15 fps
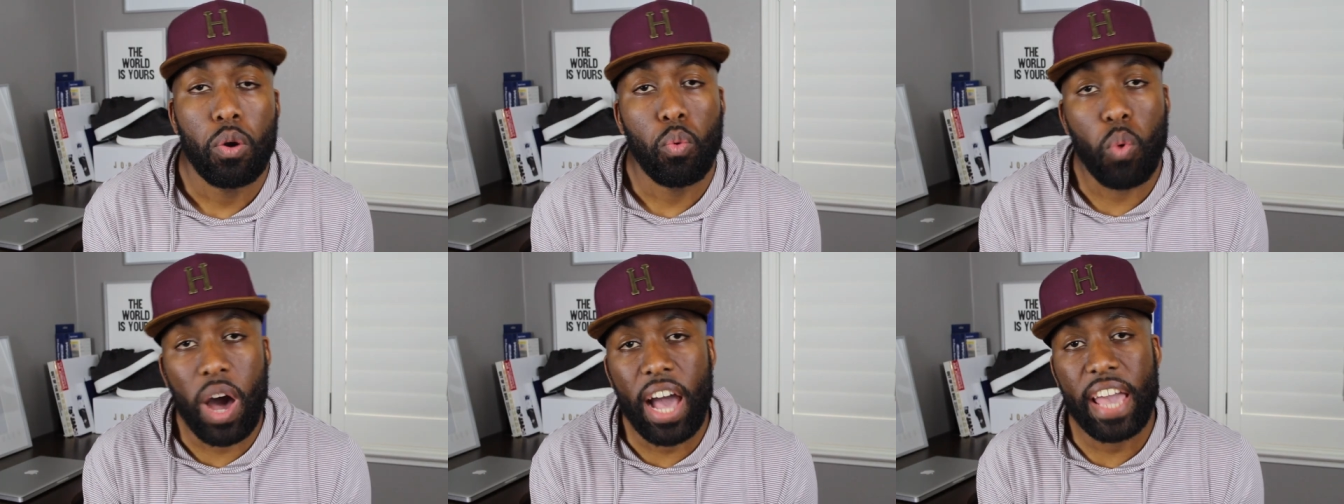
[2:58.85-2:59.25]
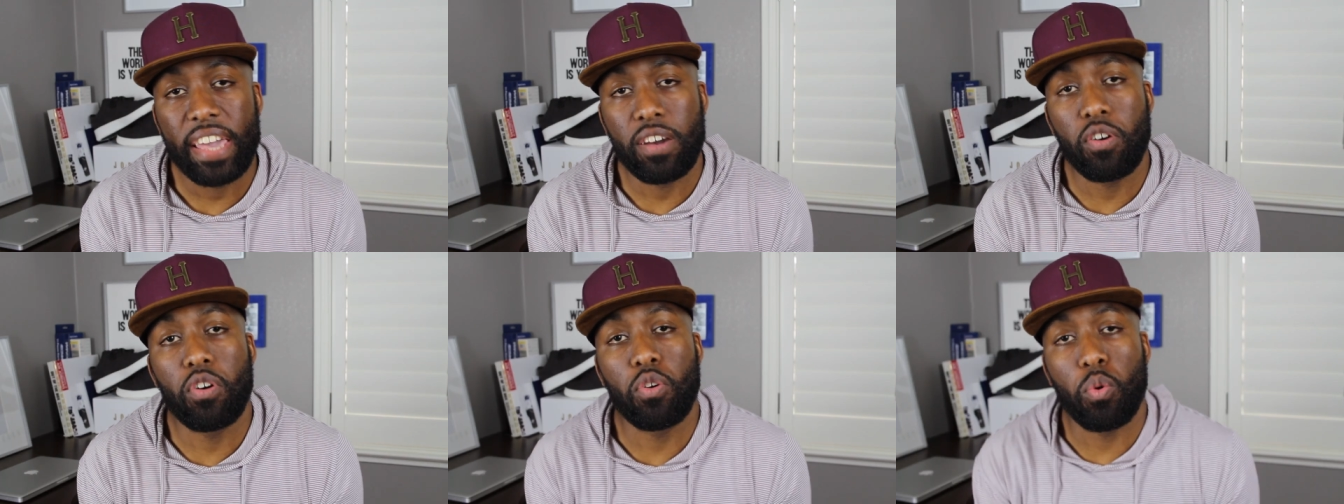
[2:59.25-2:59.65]

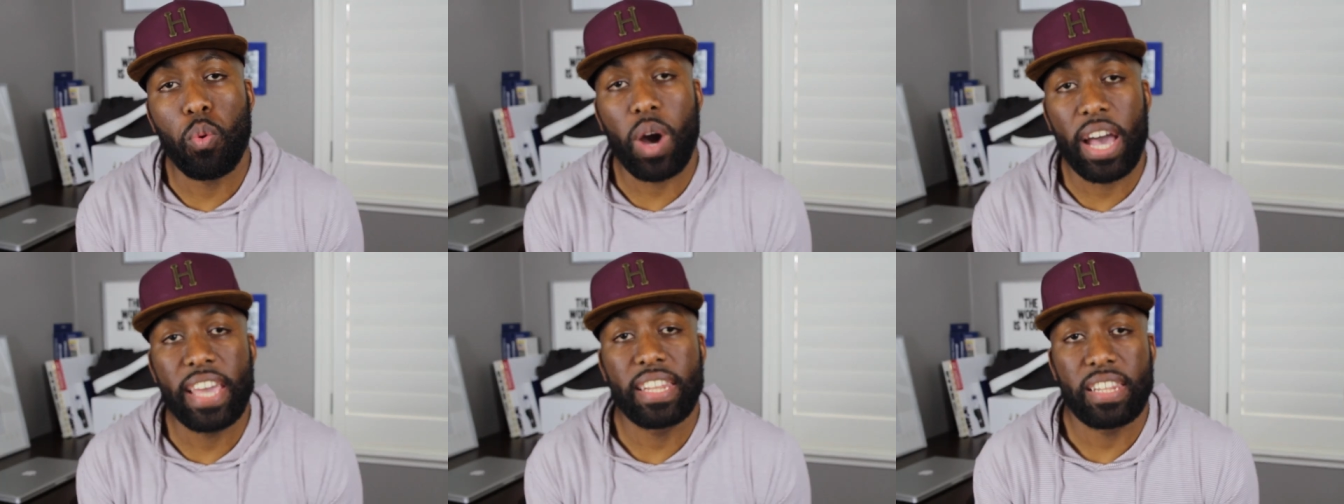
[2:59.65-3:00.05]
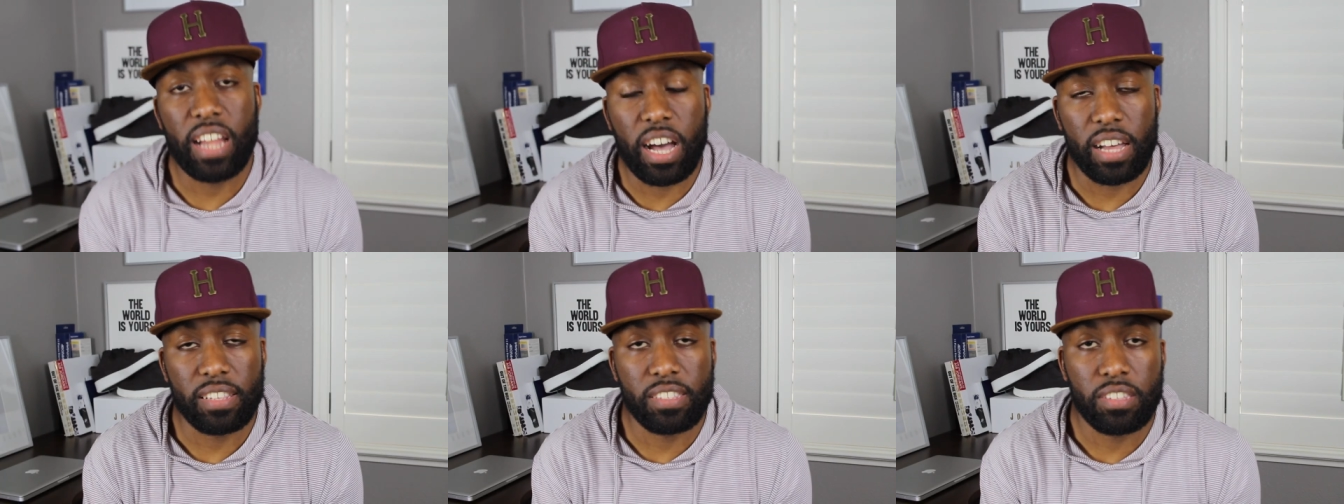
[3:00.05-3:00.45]
Why or why
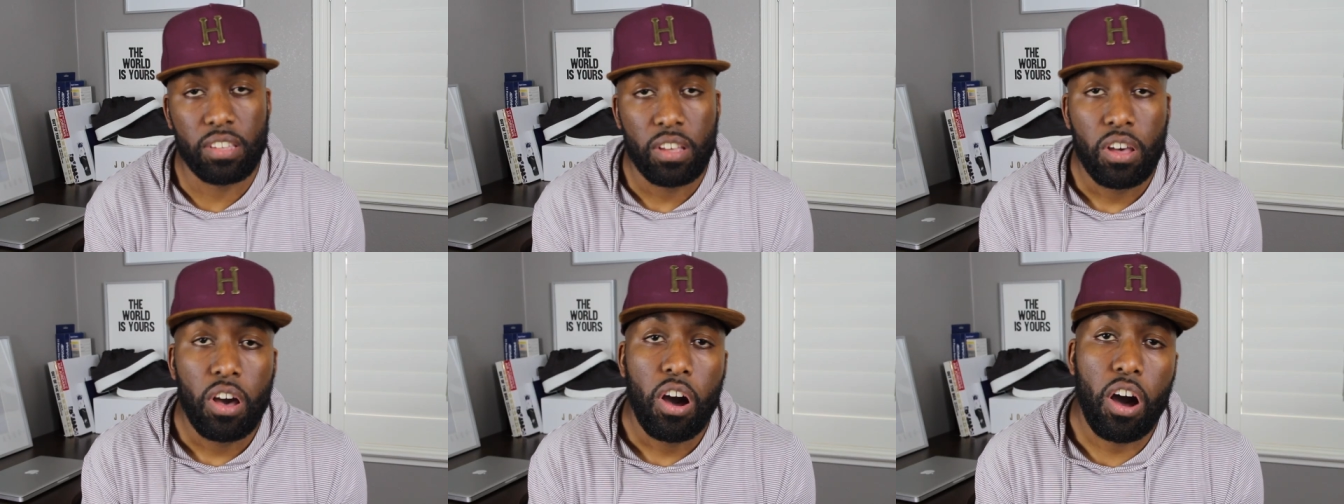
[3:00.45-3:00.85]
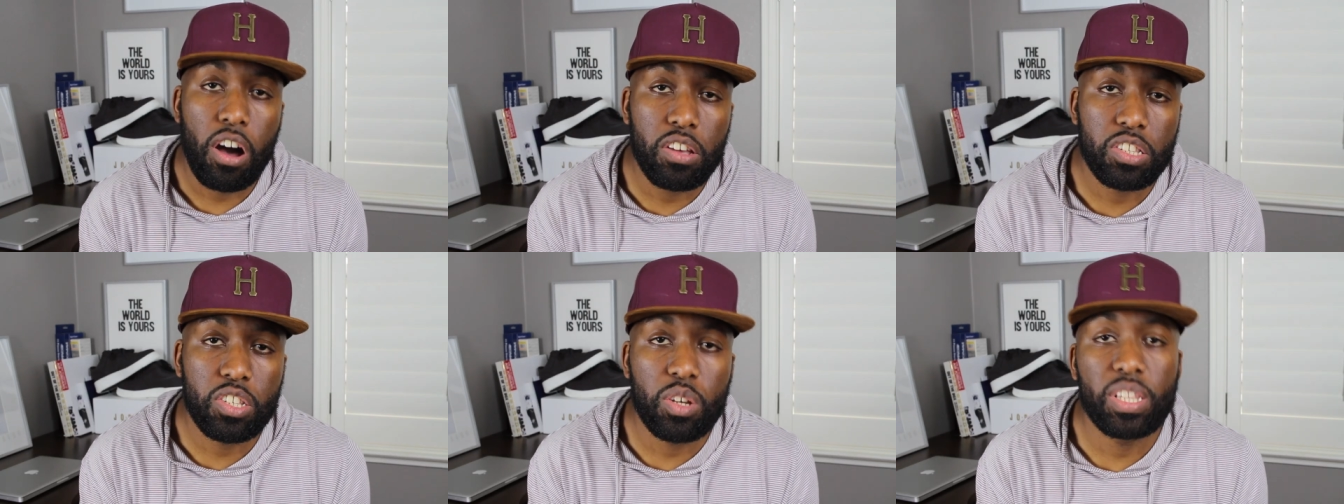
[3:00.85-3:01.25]
not?
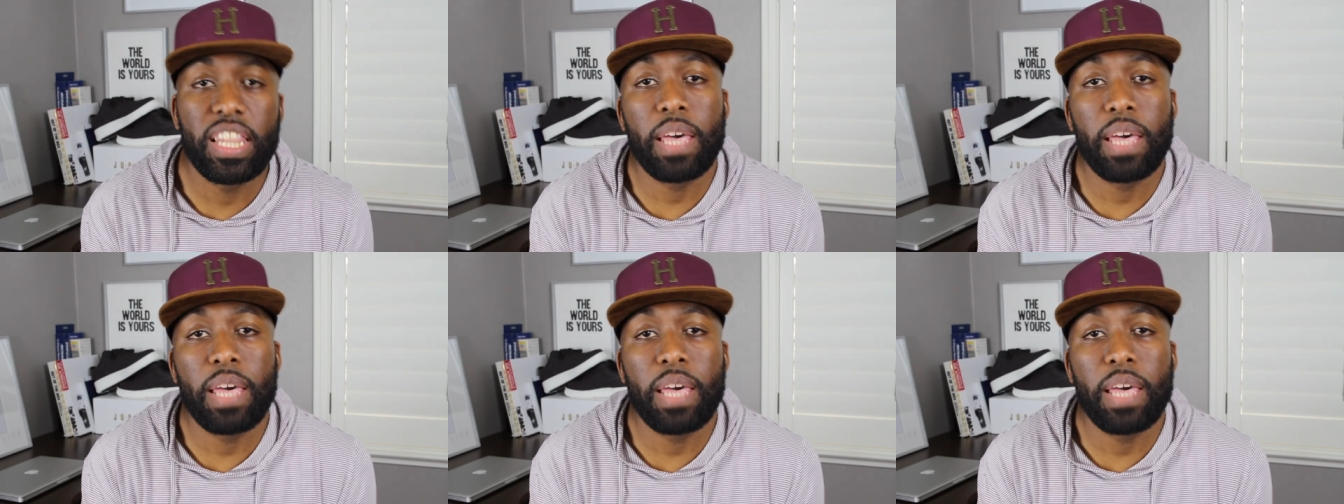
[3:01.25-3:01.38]
Also,